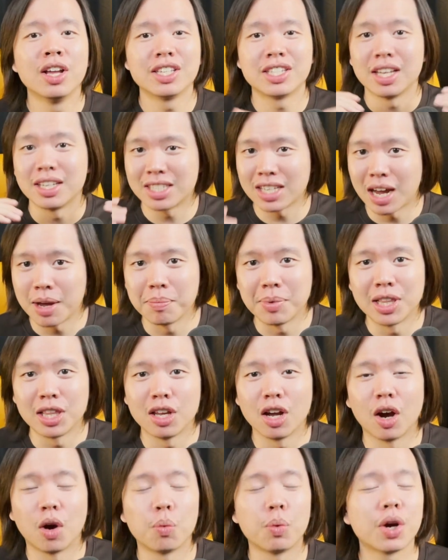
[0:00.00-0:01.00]
Simon
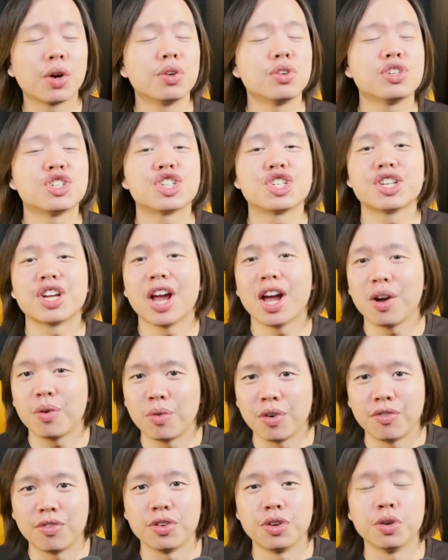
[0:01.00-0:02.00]
Young, we're going to share
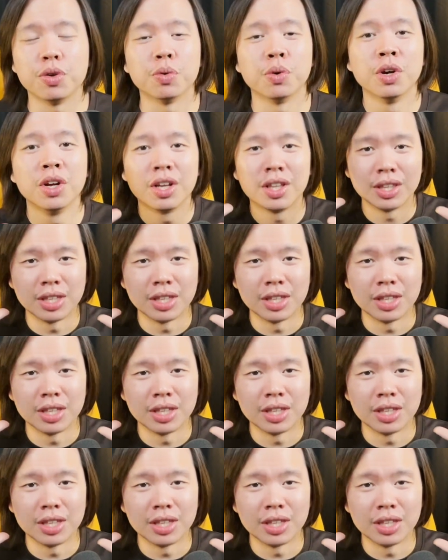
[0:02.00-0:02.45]
with you